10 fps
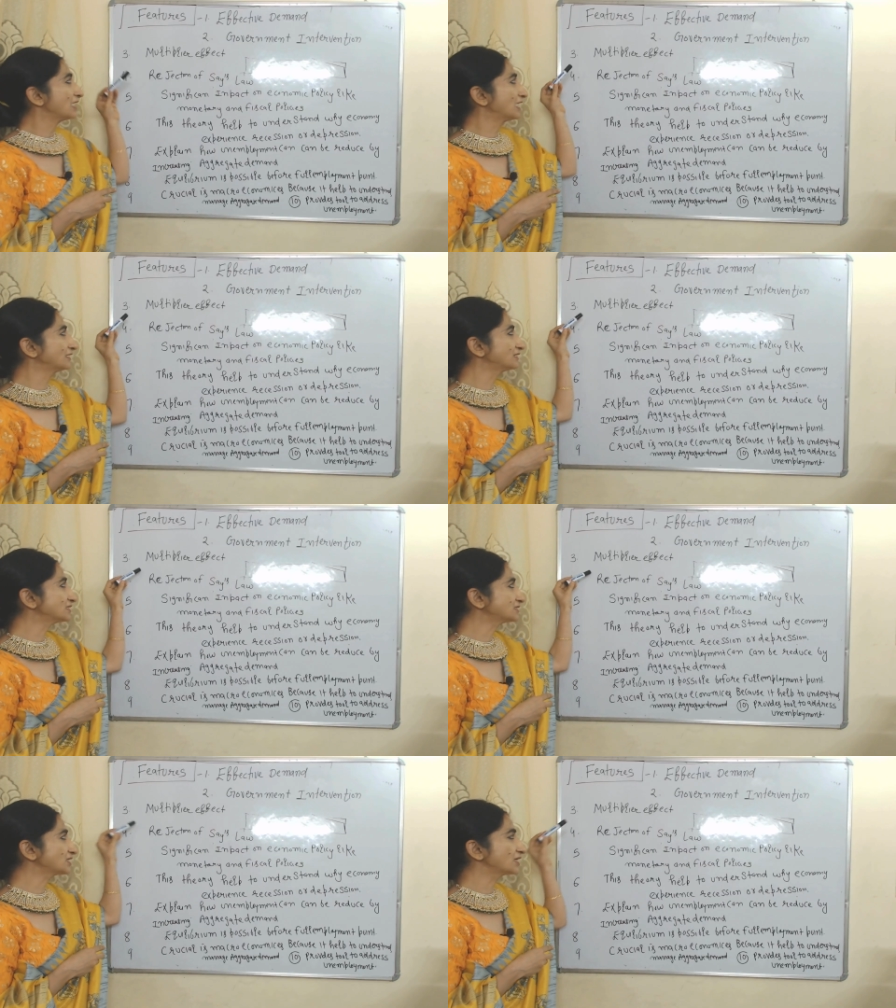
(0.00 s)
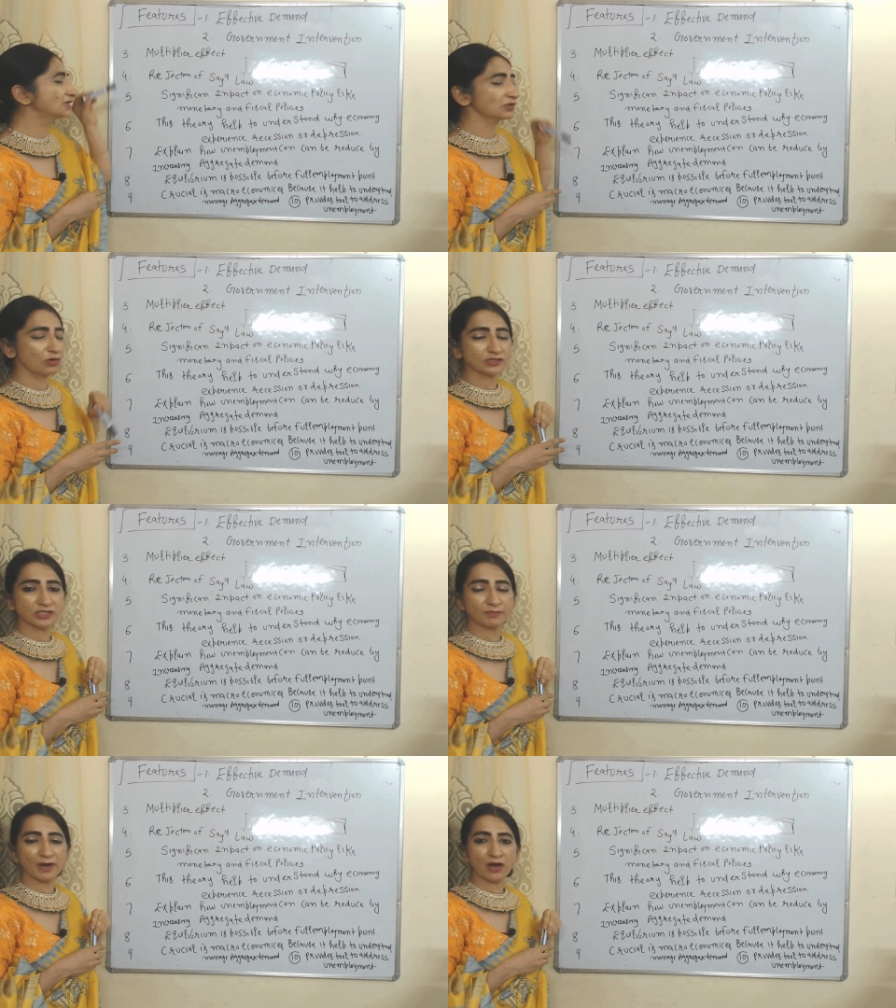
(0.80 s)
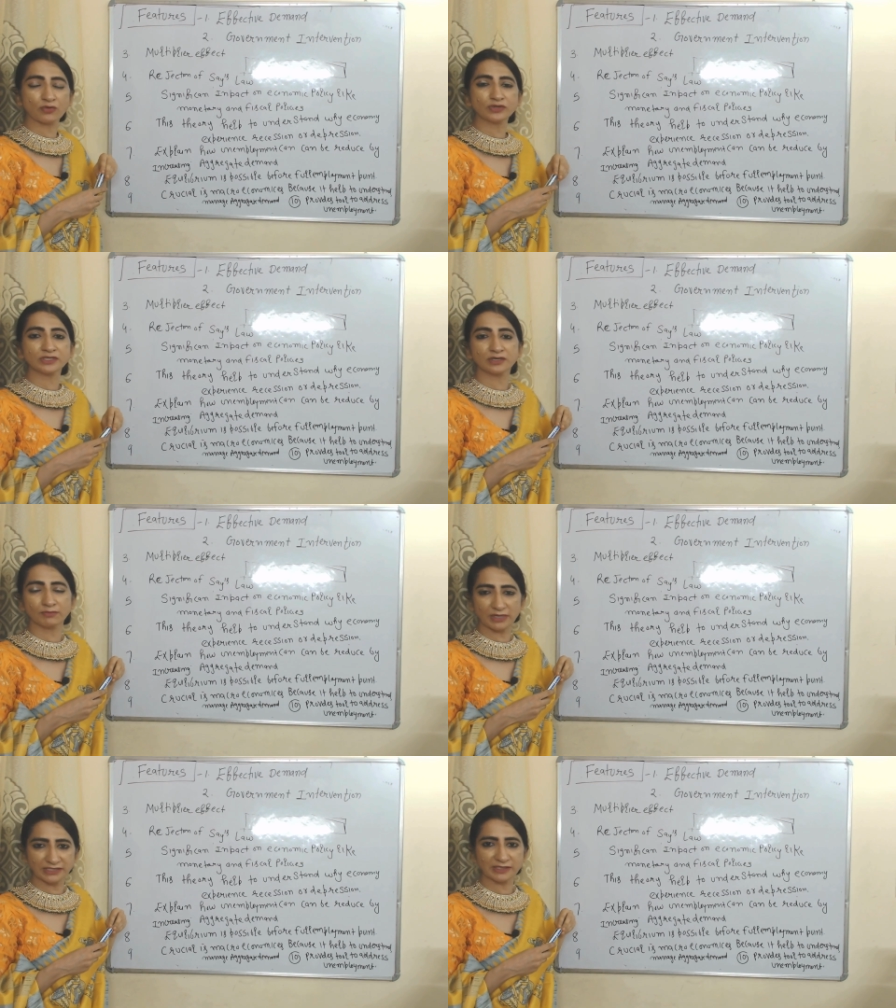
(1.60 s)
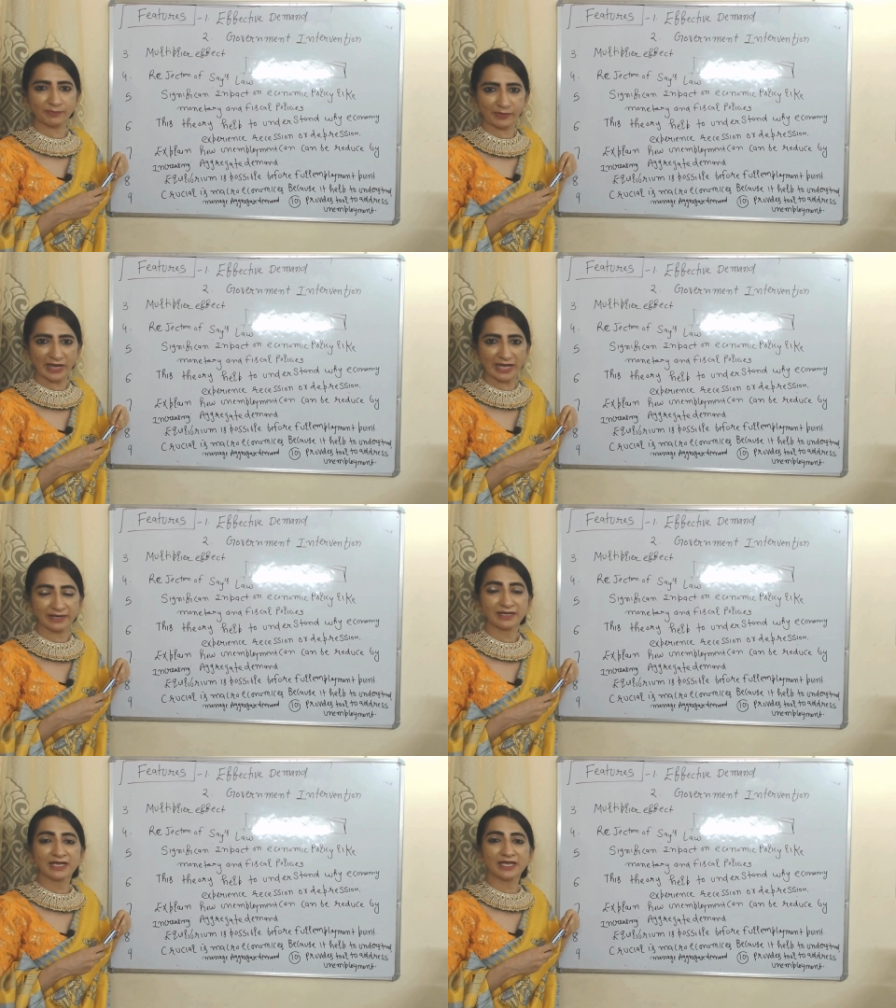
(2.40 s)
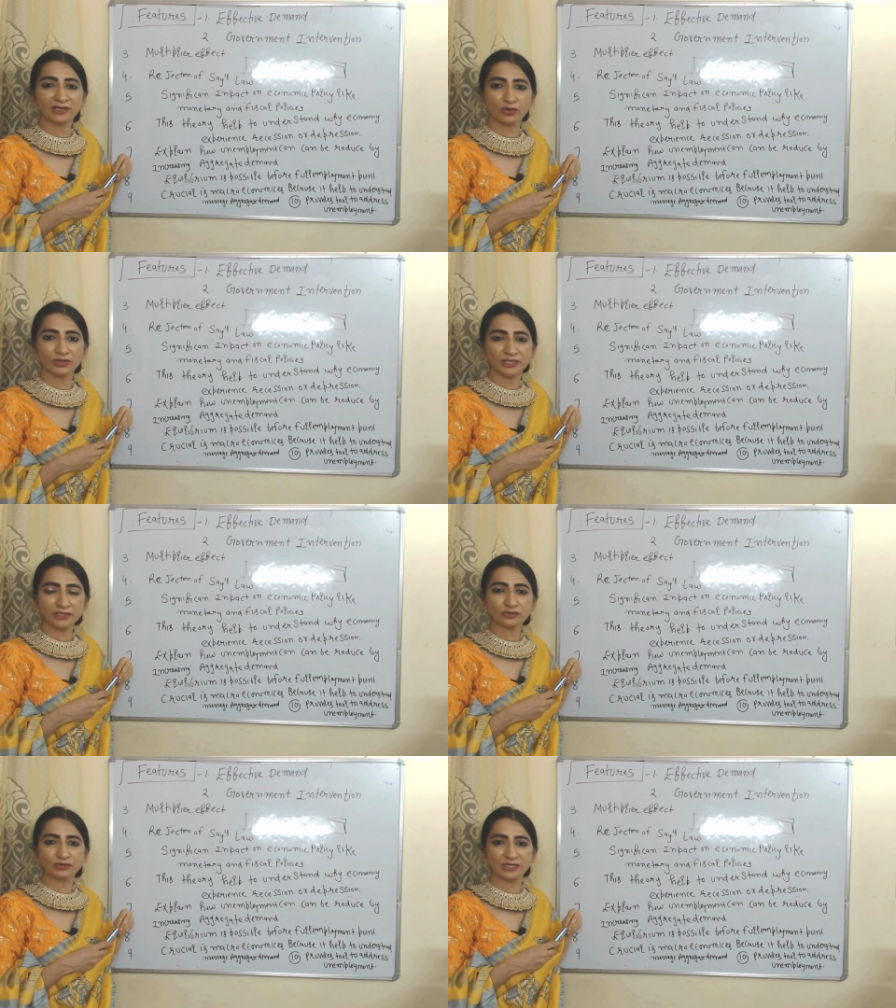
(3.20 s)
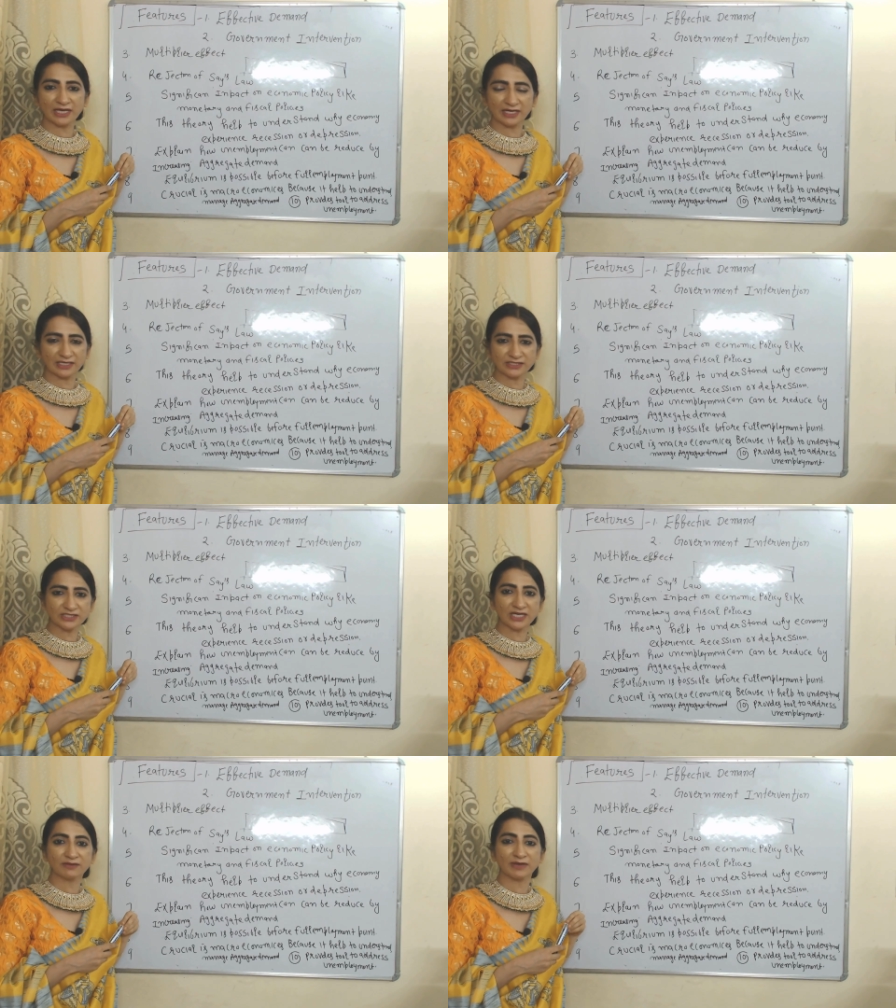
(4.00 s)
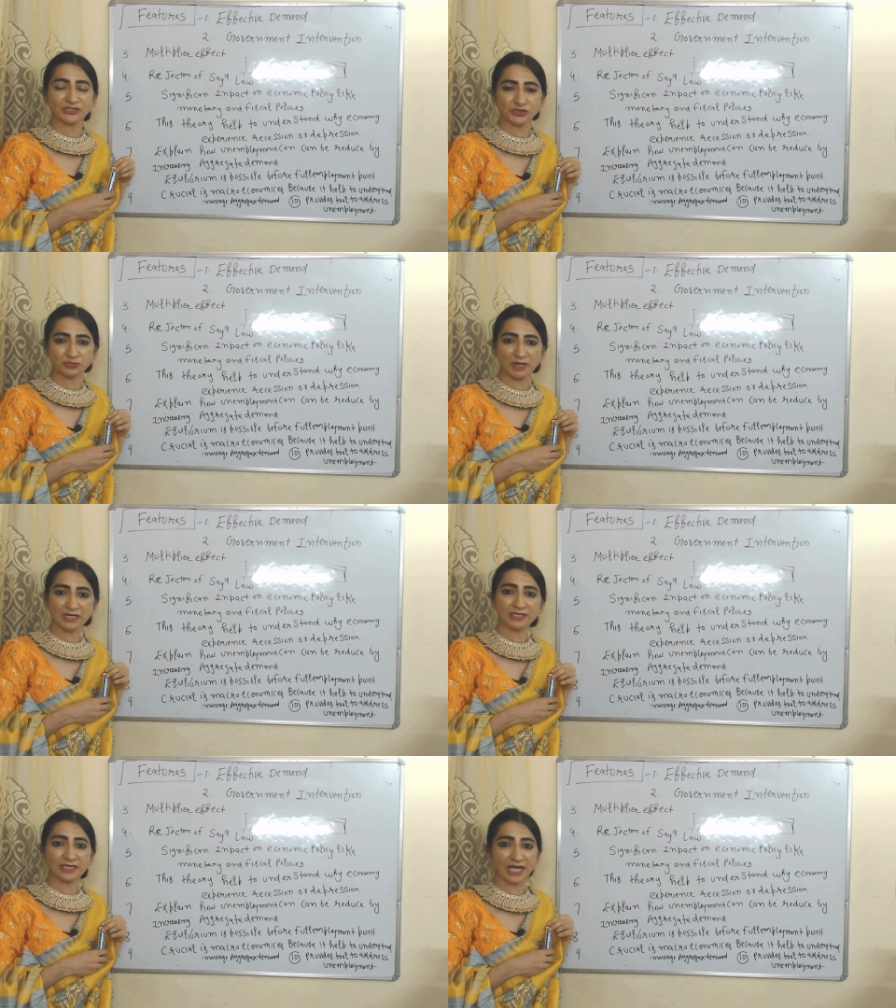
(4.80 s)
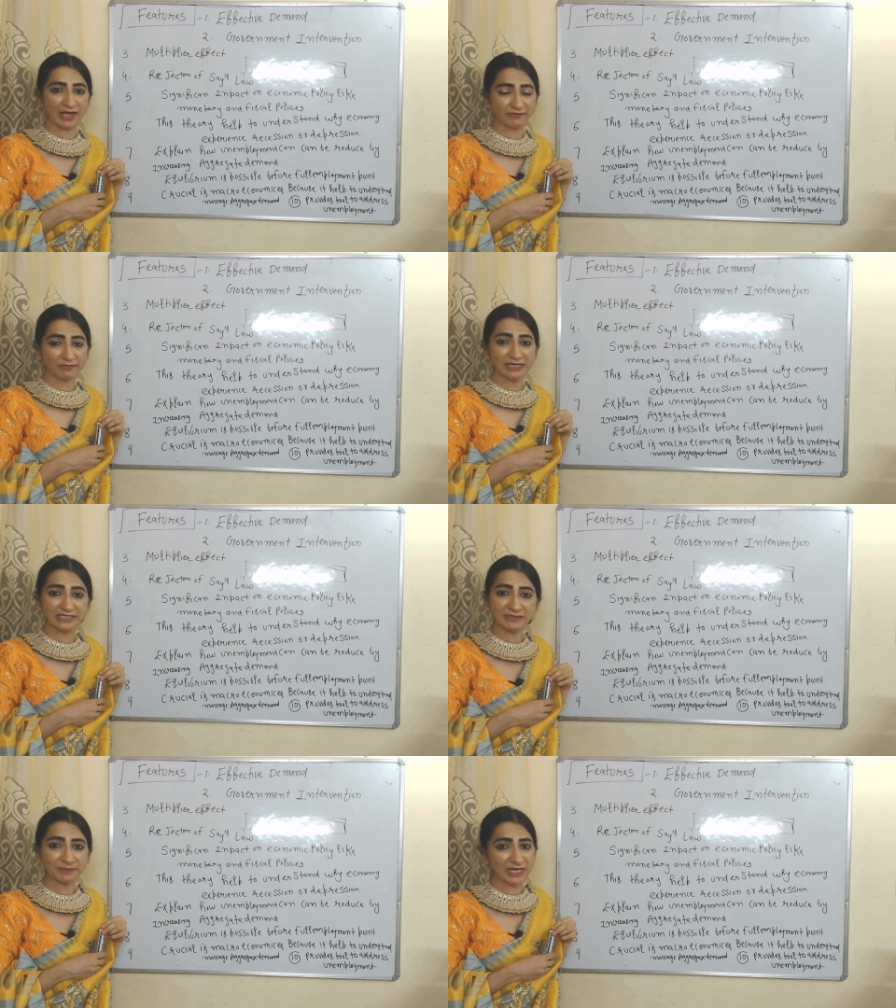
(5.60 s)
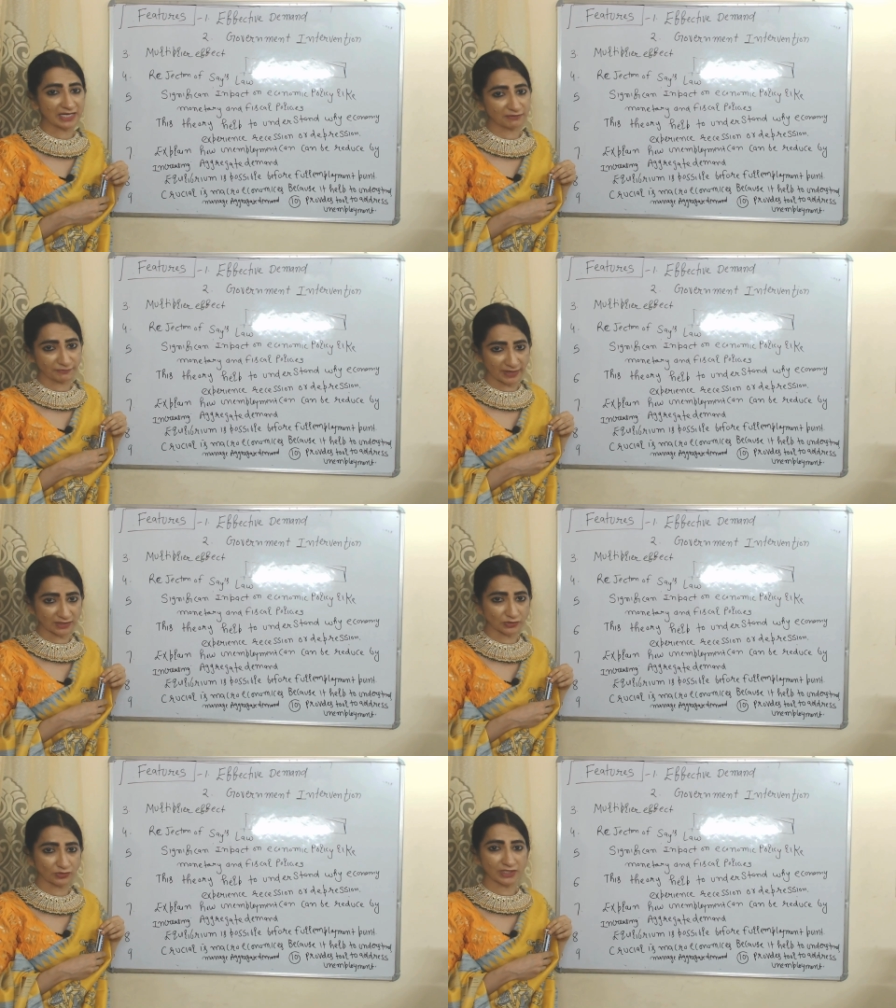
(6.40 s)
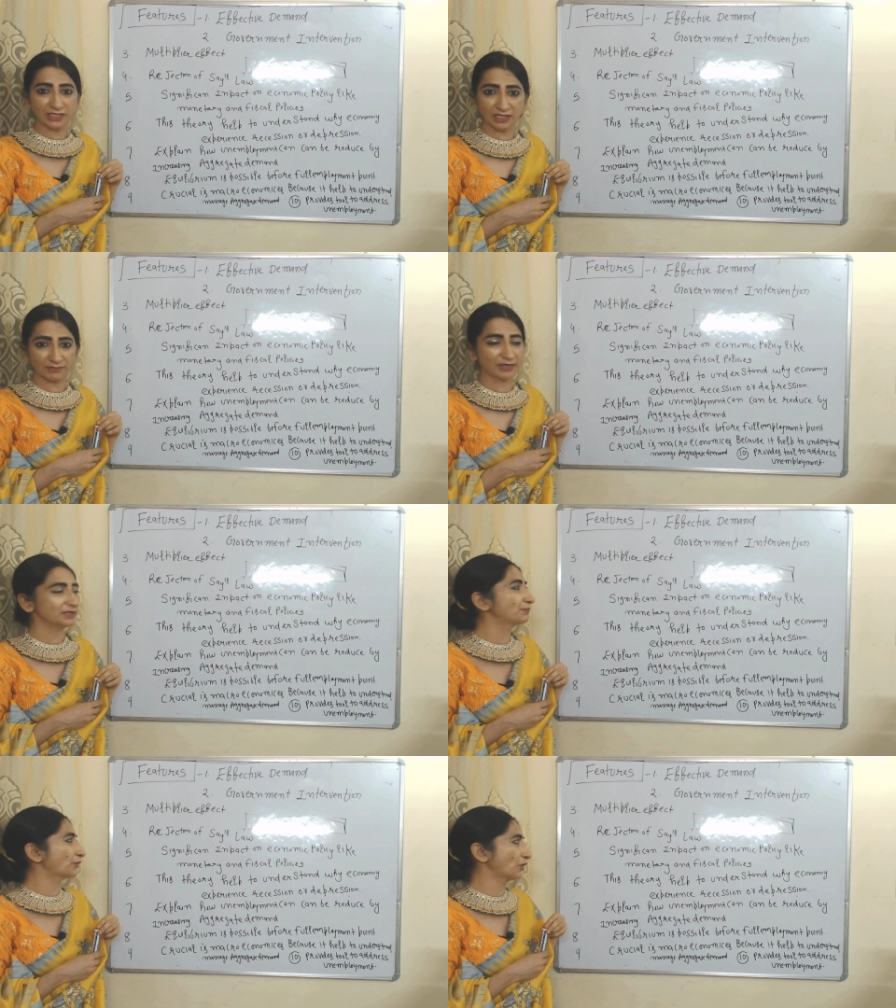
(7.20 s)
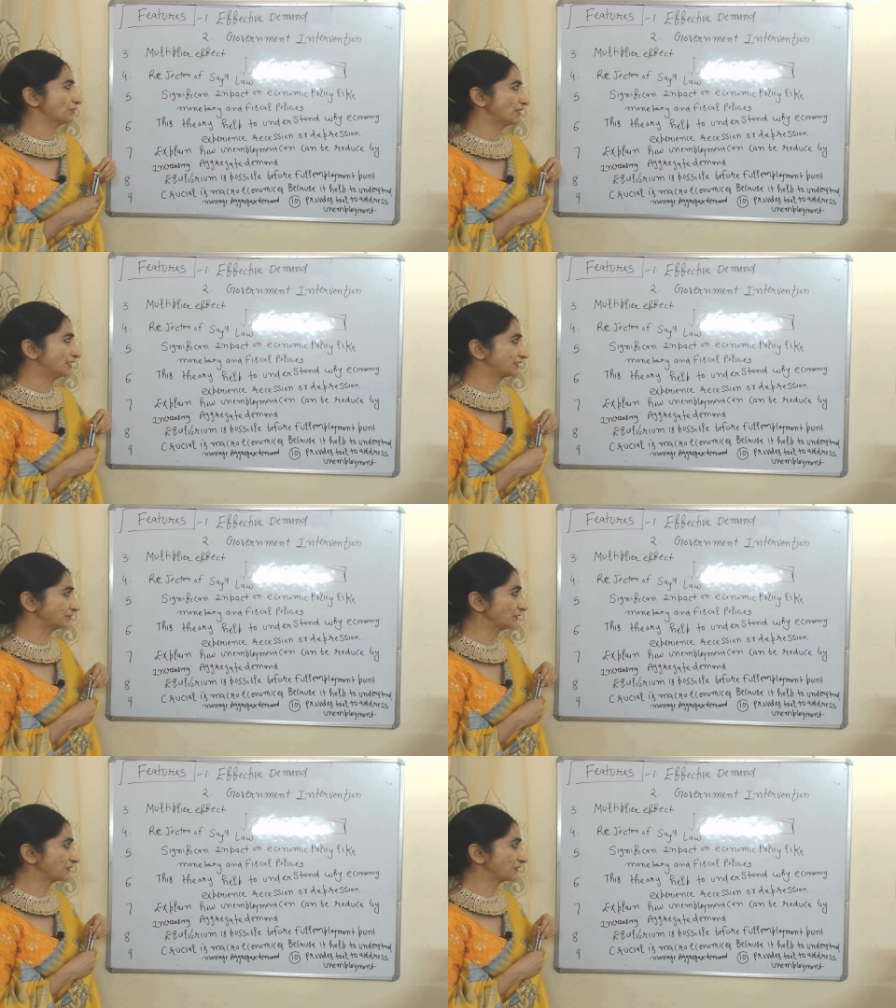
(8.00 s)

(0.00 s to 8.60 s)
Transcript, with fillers: And this theory talks about multiplier. According to Keynes, investment have multiplier effect on income and employment.